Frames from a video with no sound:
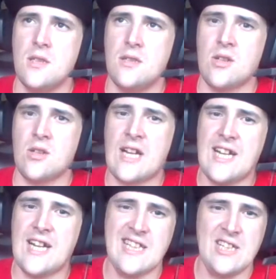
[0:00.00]
kind of
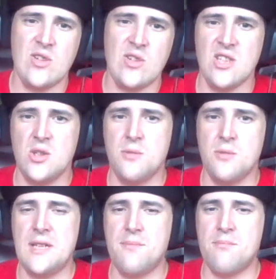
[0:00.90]
leaner a little
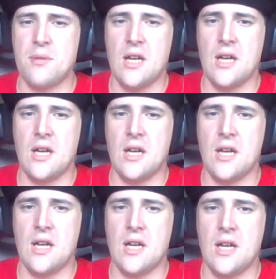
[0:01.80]
bit, but
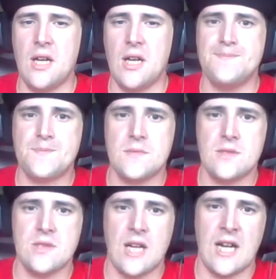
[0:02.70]

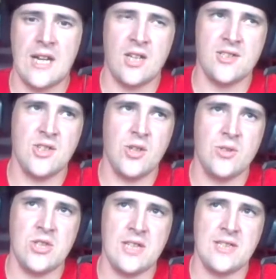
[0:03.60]
I also
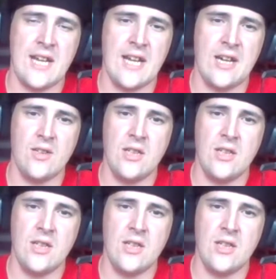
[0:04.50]
checked out